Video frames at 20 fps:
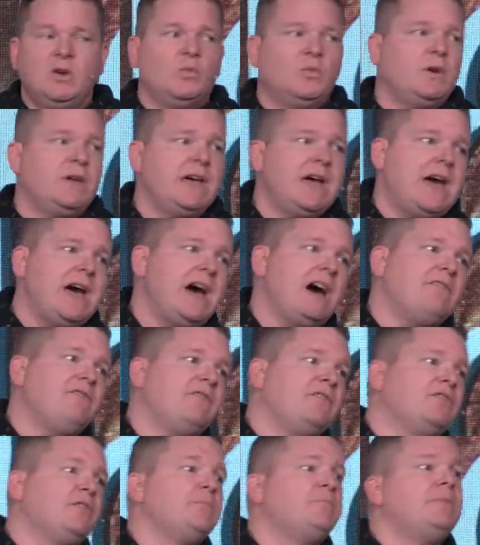We
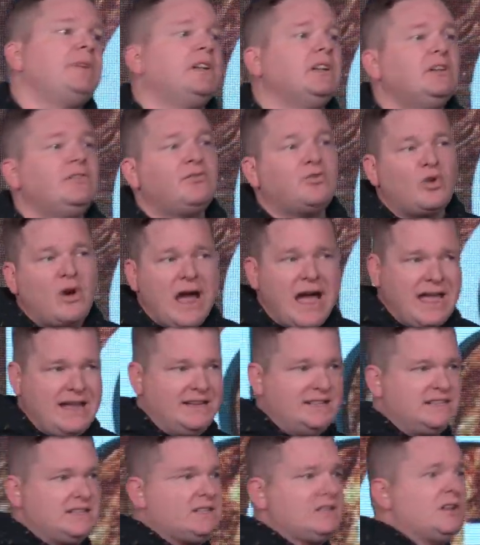have the Bill of
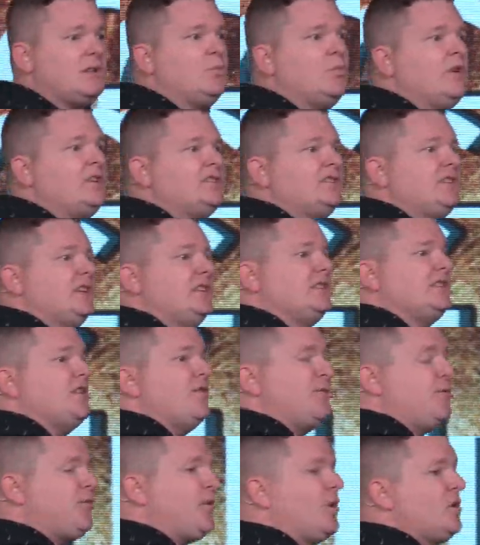Rights, which is the
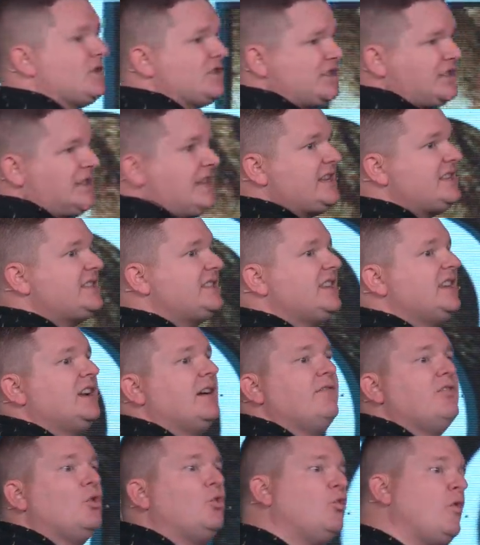first listing
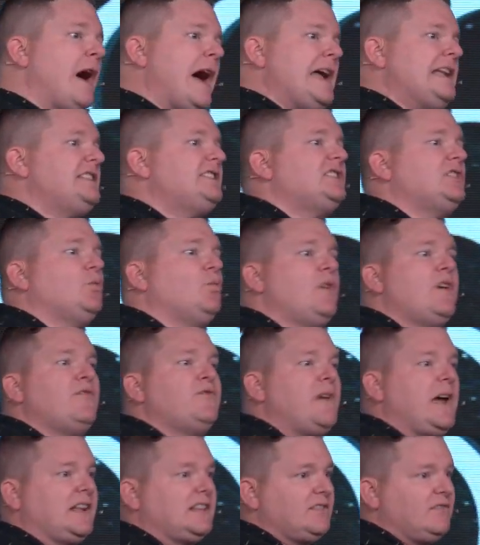of the rights that we
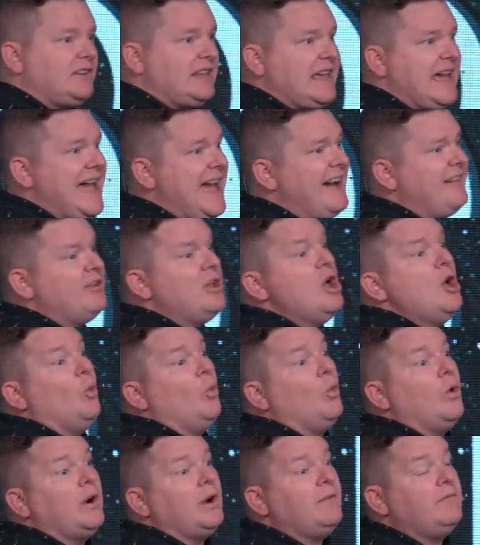effectively have.
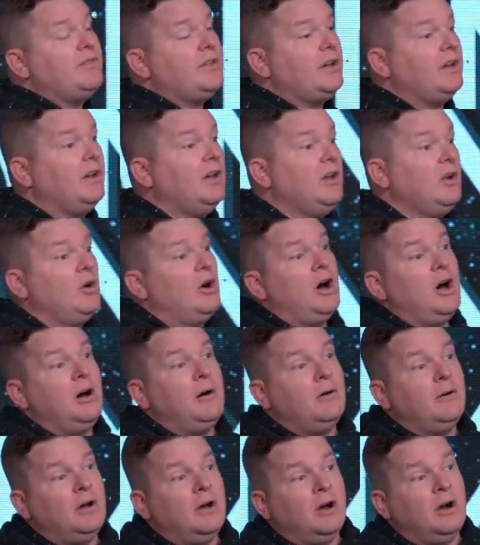One of the
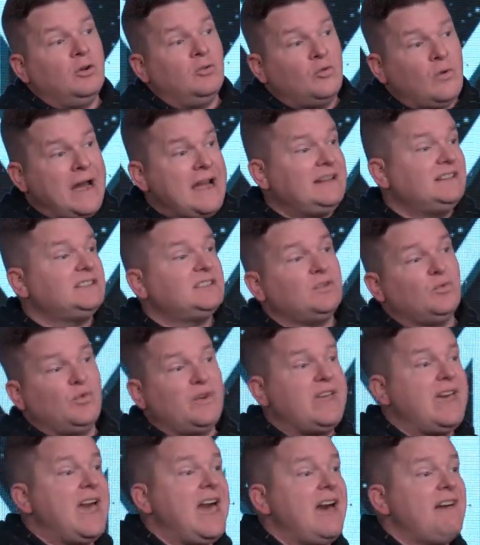rights that
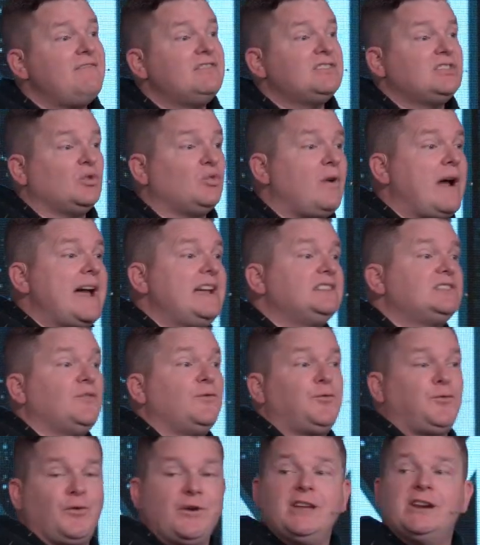we have is the right to
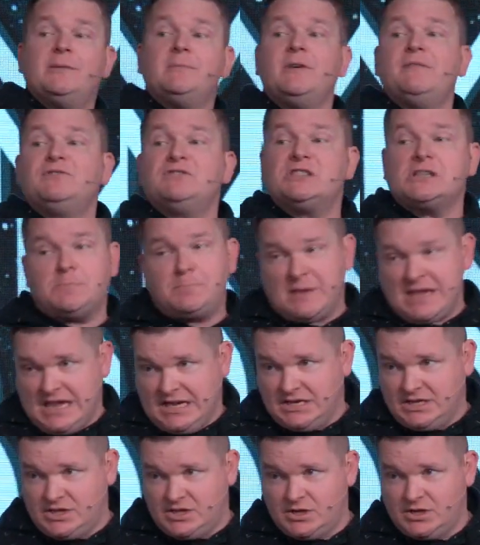freedom of
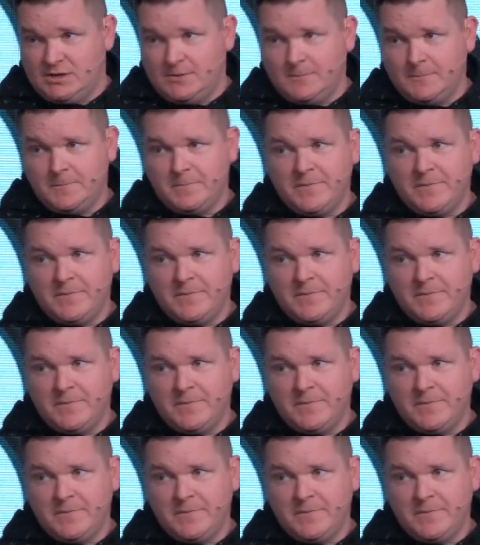speech.